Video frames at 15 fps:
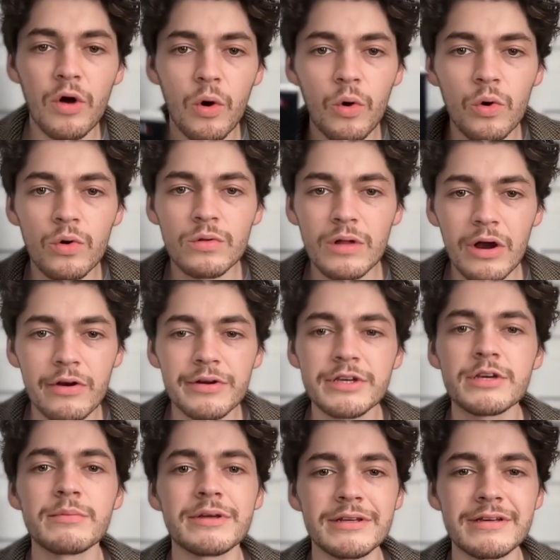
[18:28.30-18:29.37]
whole
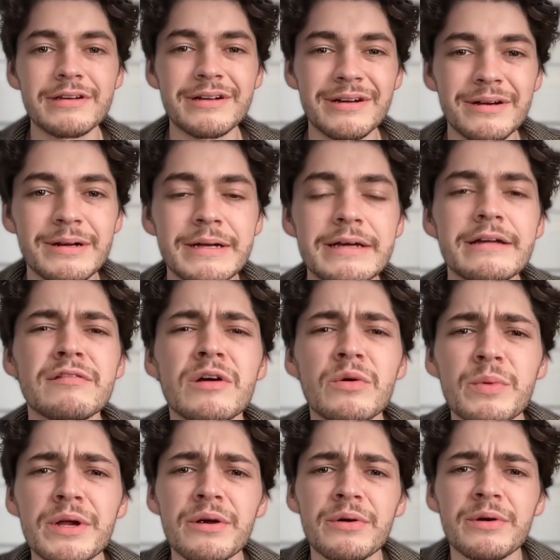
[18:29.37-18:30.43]
argument here is that
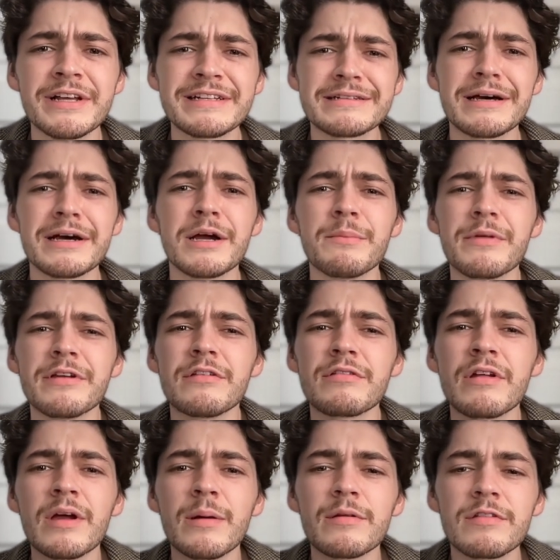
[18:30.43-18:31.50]
we are in a time that
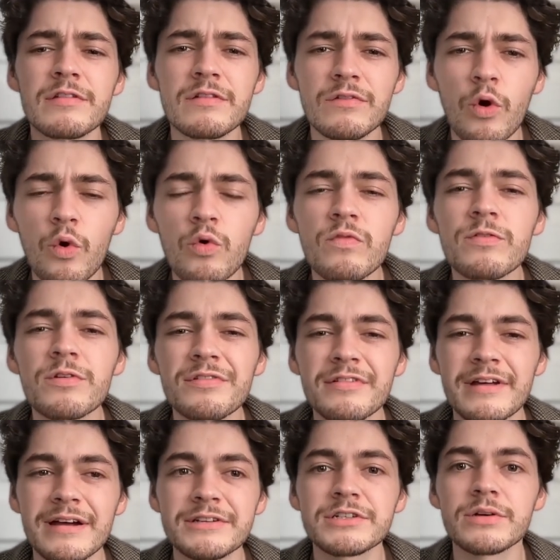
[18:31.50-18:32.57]
is
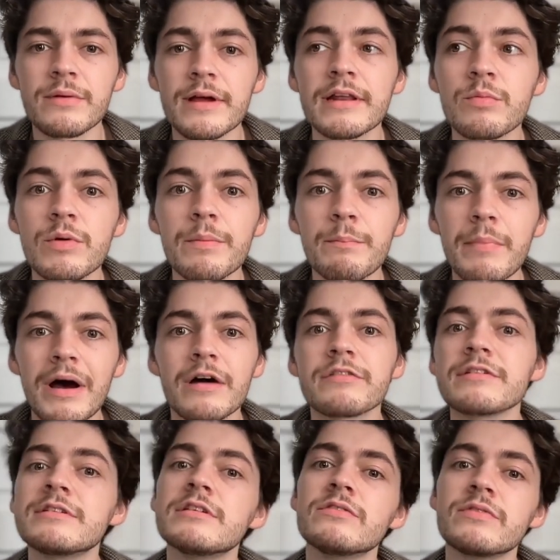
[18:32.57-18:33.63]
oversaturated with
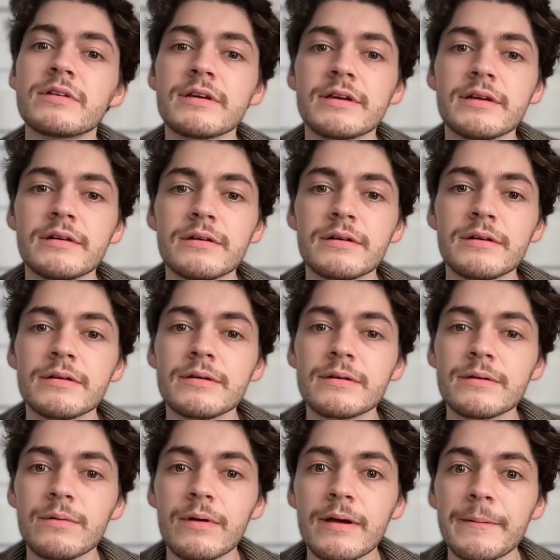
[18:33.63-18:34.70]
positivity,
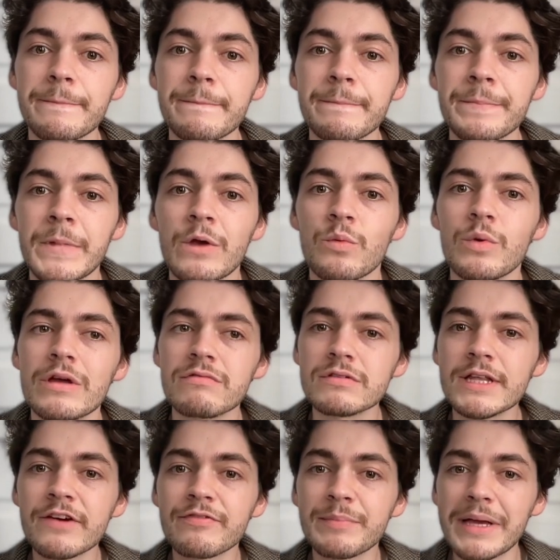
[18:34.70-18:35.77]
right? We have
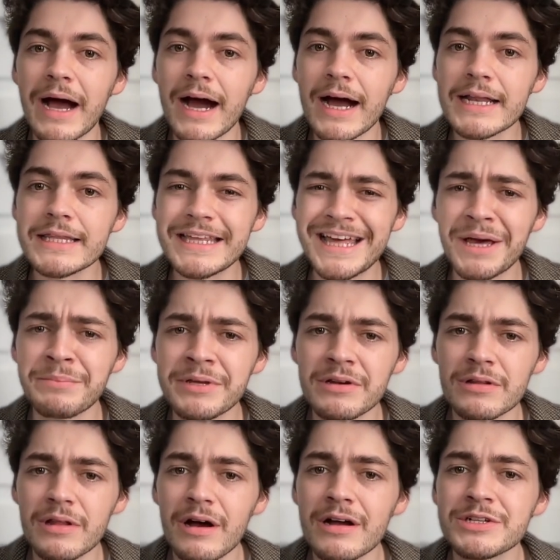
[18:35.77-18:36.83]
left behind the
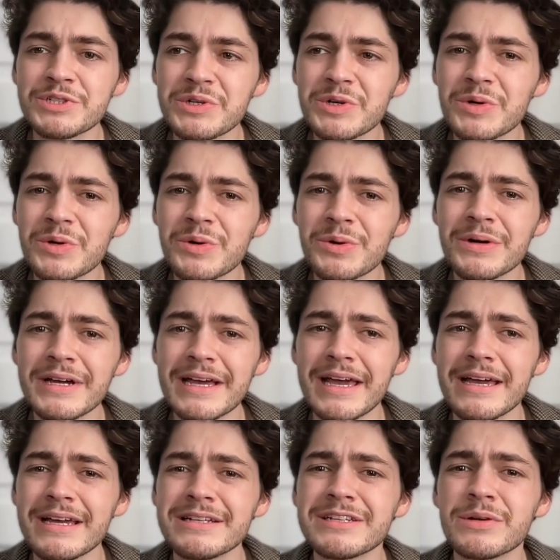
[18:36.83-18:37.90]
immunological
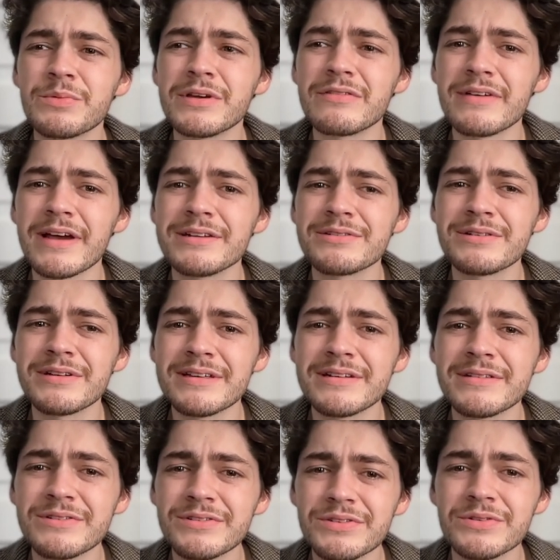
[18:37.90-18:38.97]
age and we have entered
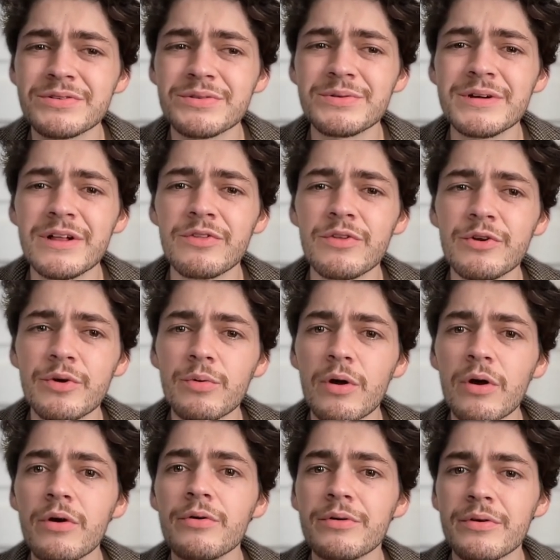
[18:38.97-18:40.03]
into the
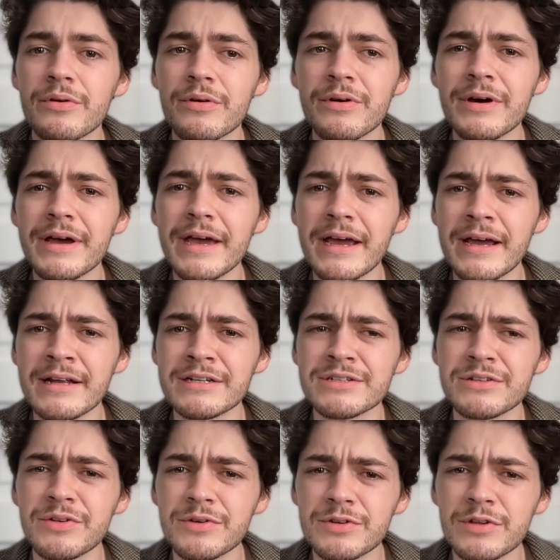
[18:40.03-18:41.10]
neuronal age,
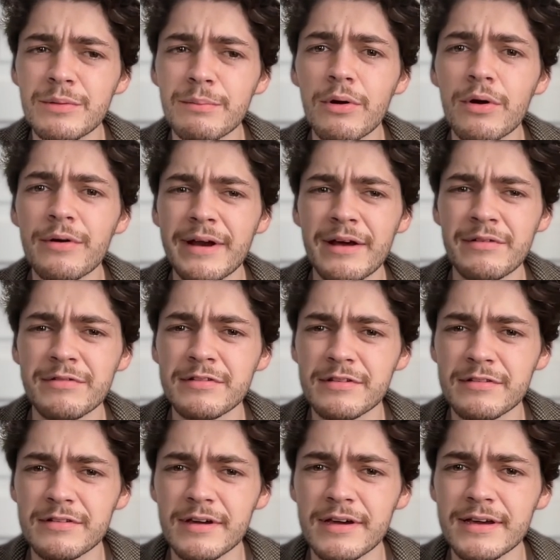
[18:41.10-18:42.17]
to the, to the burnout
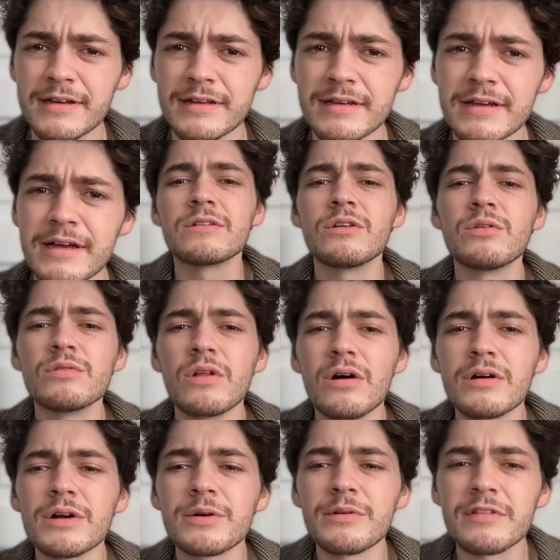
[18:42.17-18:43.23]
society. No
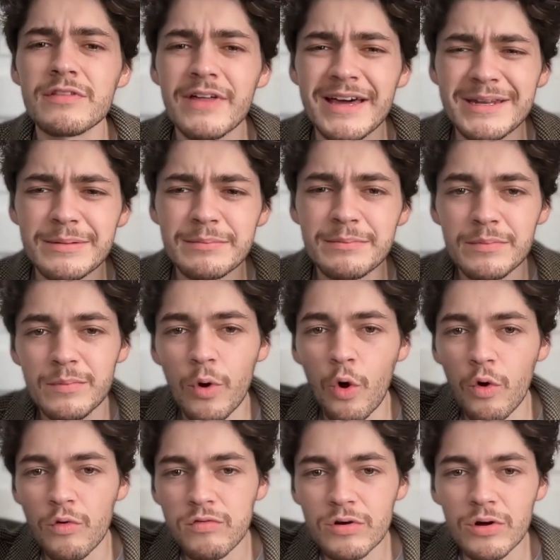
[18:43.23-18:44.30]
longer is that
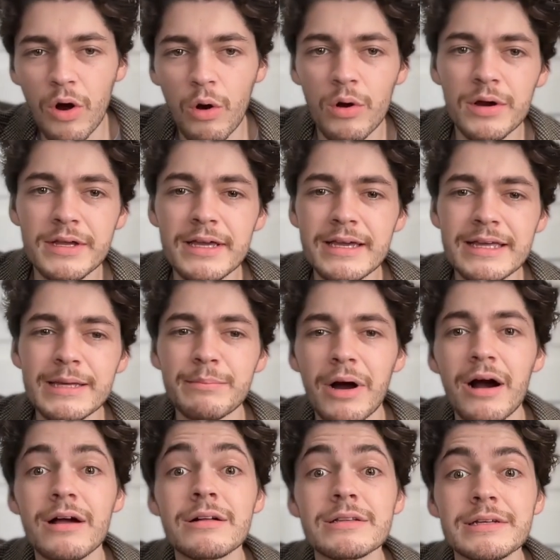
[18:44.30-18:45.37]
overarching
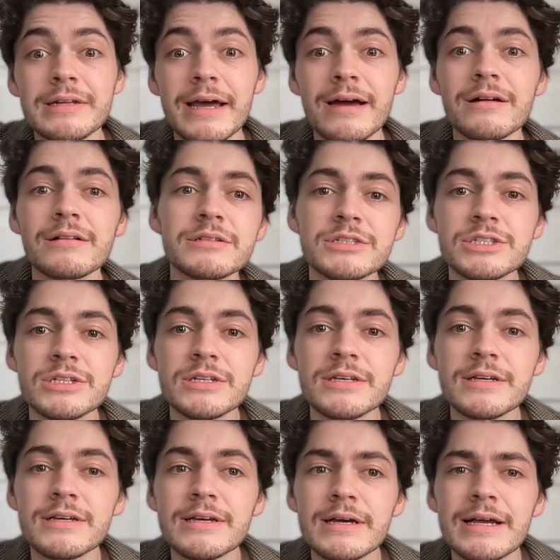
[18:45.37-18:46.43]
epochal
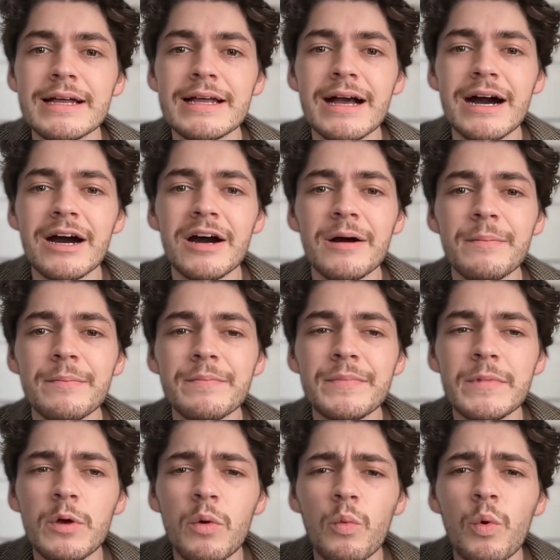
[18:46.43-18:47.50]
analogy um,
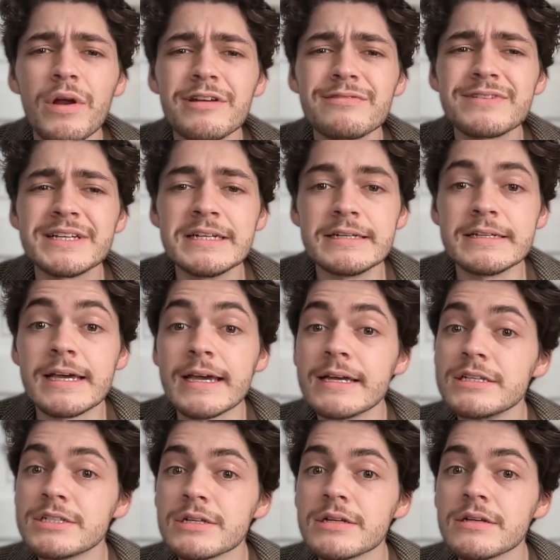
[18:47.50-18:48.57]
one of
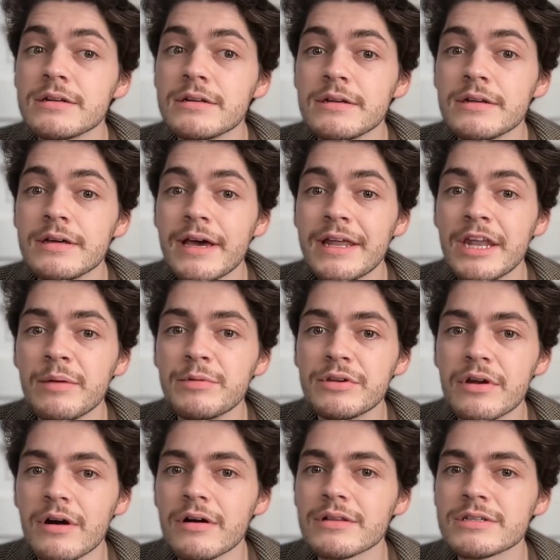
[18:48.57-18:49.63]
contagion and
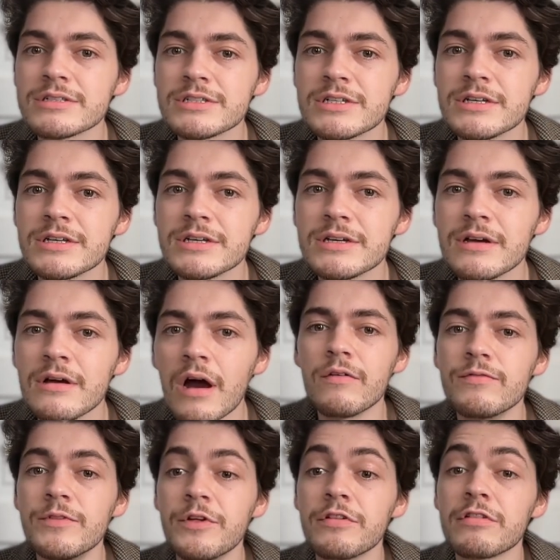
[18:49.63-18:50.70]
immunology,
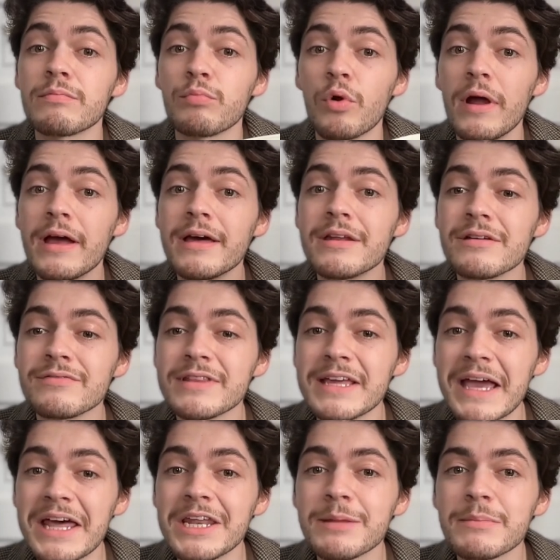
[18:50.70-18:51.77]
of the spread of
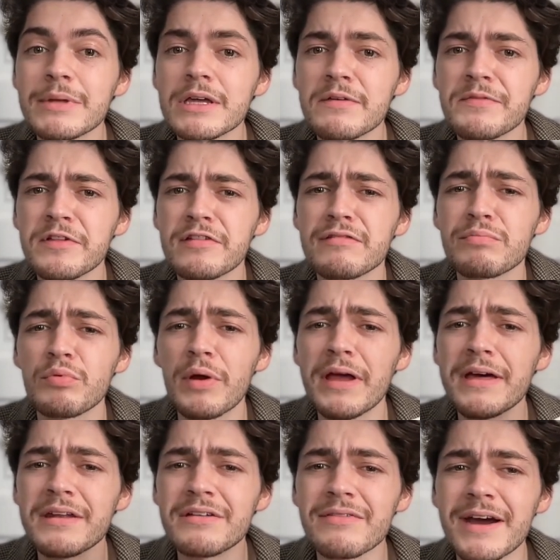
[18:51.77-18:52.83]
the enemy, of the
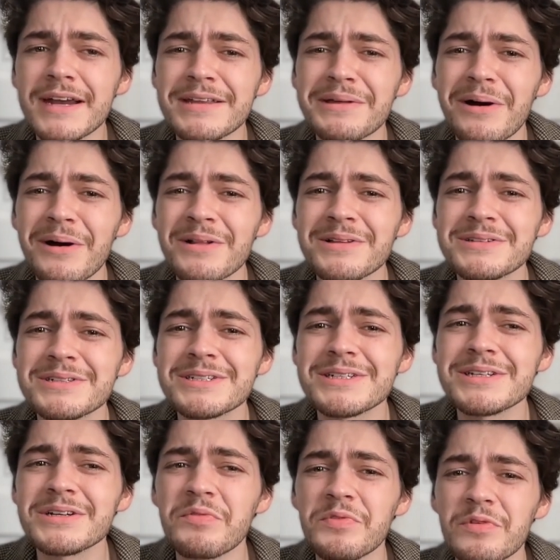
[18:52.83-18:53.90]
spread of
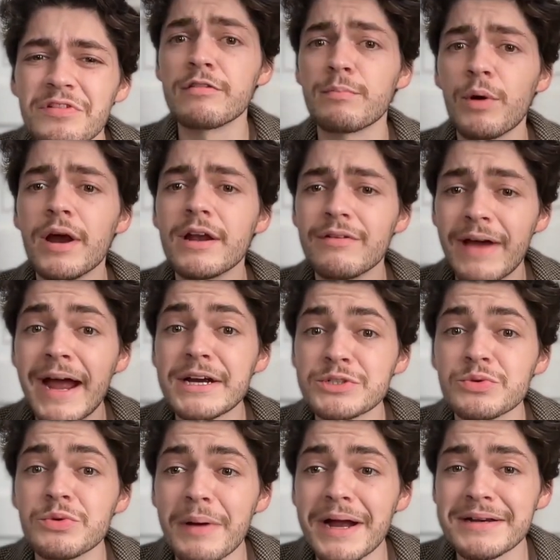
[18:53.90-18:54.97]
ideology, of the spread of
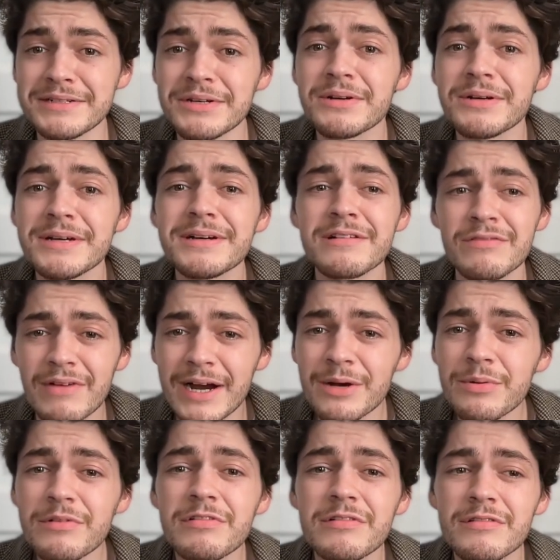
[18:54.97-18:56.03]
actual bacteria and
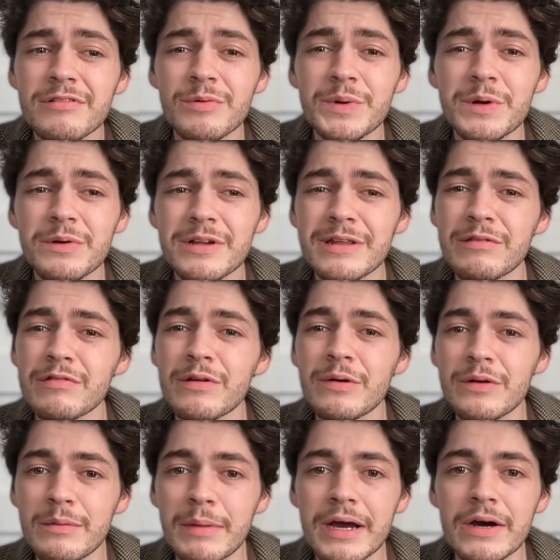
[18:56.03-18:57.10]
viruses that we were
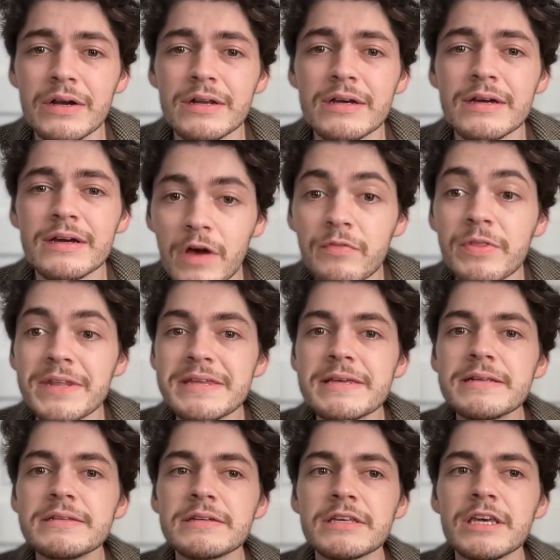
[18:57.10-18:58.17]
concerned about, of the
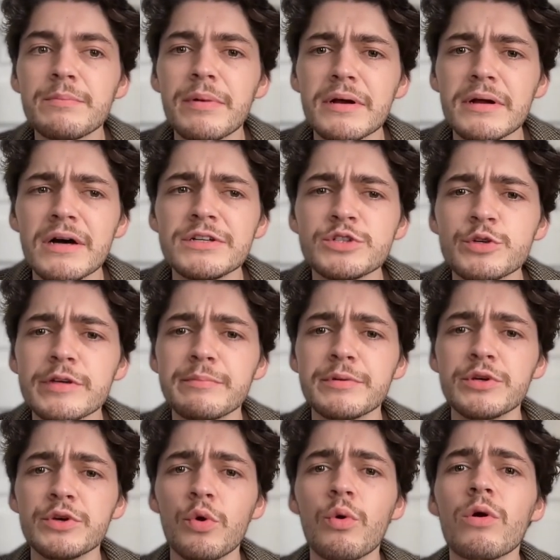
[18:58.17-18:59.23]
need to keep a country
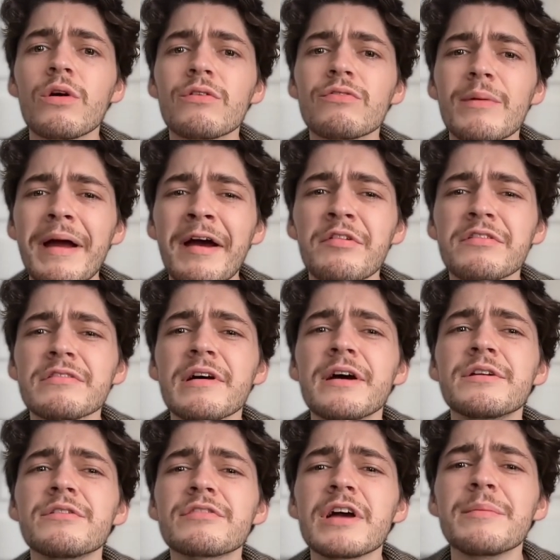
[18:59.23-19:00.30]
pure from
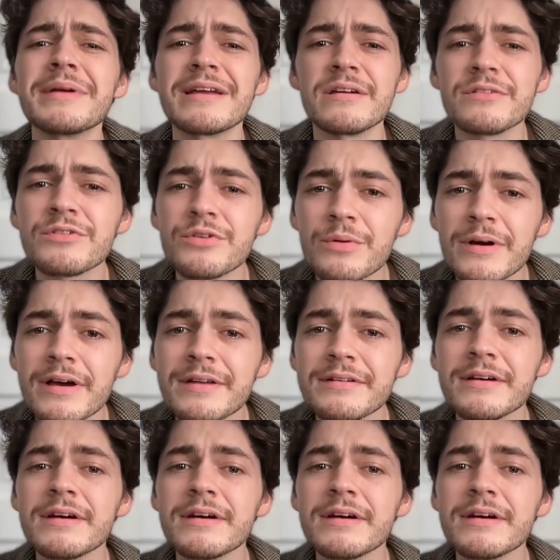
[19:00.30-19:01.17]
outsiders coming into it,